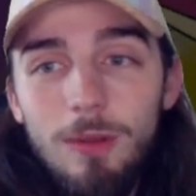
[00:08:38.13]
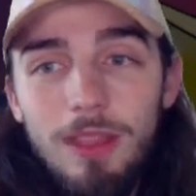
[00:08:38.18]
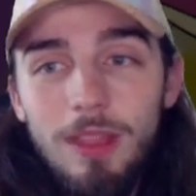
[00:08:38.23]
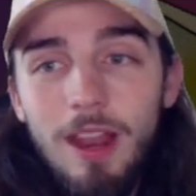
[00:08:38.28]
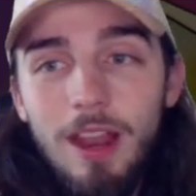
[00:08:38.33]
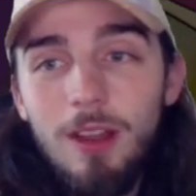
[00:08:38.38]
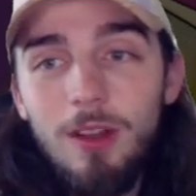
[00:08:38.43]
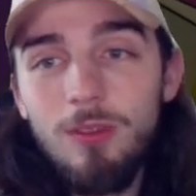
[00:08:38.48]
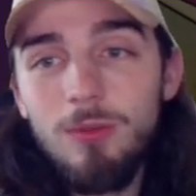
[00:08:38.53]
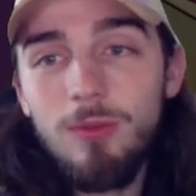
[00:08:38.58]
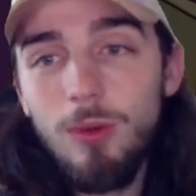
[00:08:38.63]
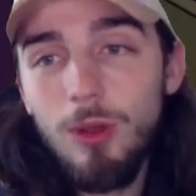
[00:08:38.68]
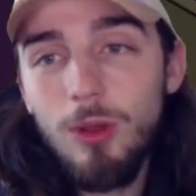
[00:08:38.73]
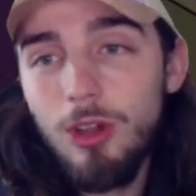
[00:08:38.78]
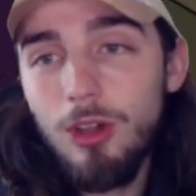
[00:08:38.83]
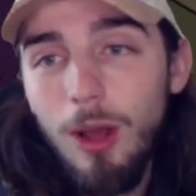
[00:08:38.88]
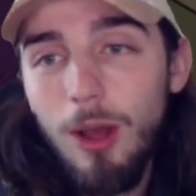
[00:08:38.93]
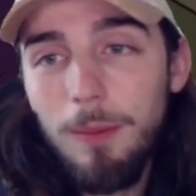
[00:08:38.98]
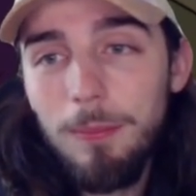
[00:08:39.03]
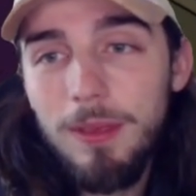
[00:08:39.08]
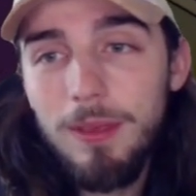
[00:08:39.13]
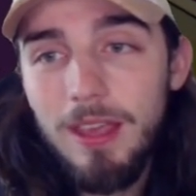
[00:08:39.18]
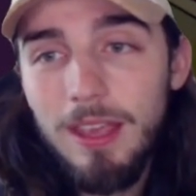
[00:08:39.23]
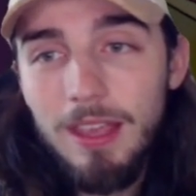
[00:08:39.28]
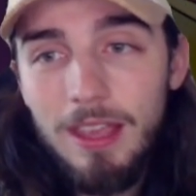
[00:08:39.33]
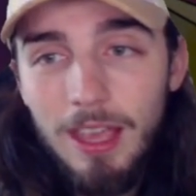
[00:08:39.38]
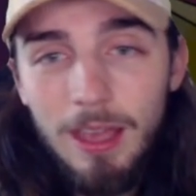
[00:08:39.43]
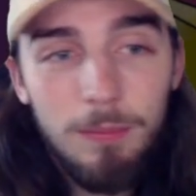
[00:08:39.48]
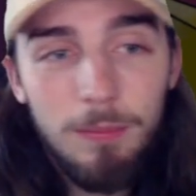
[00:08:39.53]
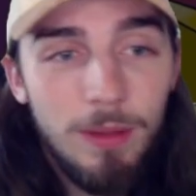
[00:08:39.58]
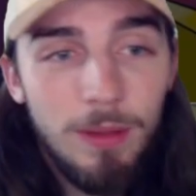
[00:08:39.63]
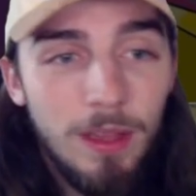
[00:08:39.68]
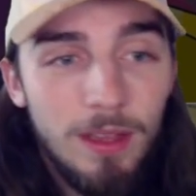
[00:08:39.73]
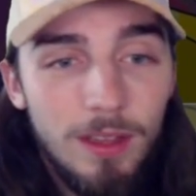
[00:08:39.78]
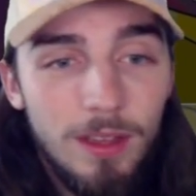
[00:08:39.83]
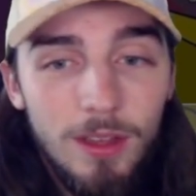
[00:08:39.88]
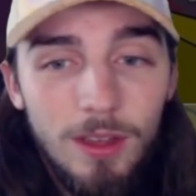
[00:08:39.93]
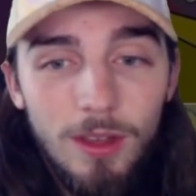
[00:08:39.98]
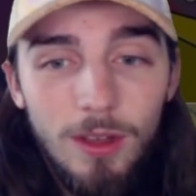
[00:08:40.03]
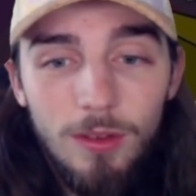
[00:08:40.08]
But then I would drop King Gambit
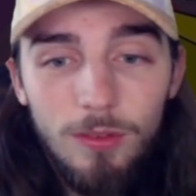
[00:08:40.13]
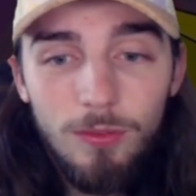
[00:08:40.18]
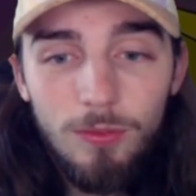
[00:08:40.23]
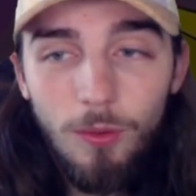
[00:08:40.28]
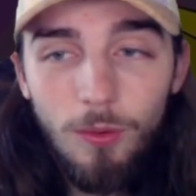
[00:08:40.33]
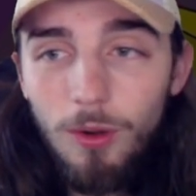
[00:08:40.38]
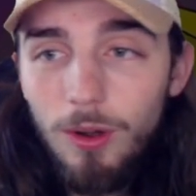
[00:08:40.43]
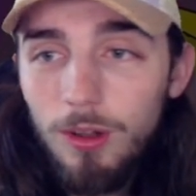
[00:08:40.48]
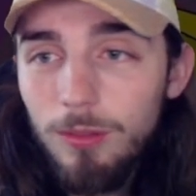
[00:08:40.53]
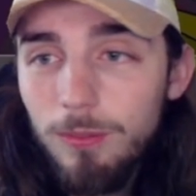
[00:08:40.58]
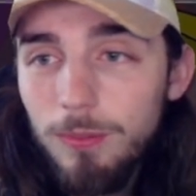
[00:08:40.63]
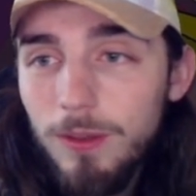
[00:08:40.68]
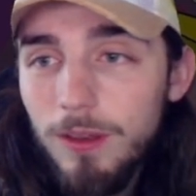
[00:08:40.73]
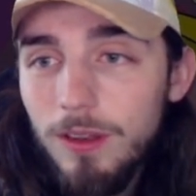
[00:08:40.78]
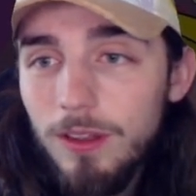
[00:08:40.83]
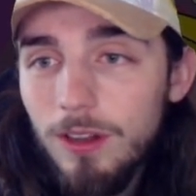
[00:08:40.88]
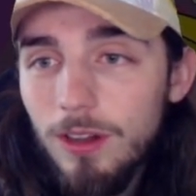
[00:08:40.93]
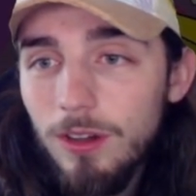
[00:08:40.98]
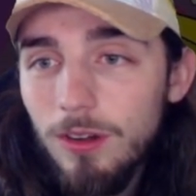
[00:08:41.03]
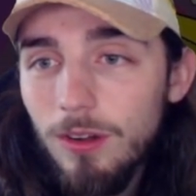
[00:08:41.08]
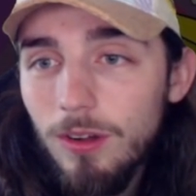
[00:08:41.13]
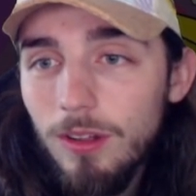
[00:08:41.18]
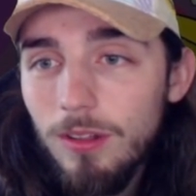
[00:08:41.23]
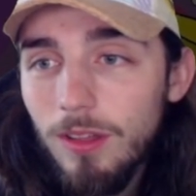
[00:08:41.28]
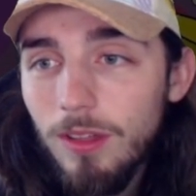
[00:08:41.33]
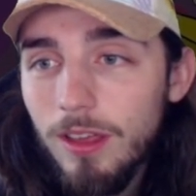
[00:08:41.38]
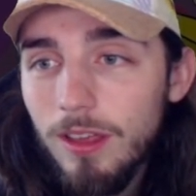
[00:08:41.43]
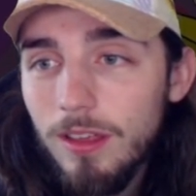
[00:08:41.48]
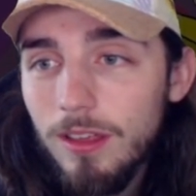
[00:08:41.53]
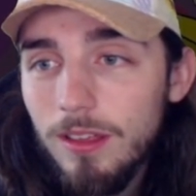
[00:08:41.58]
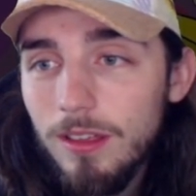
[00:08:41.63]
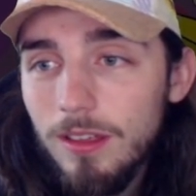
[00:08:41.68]
for a speed control. Like,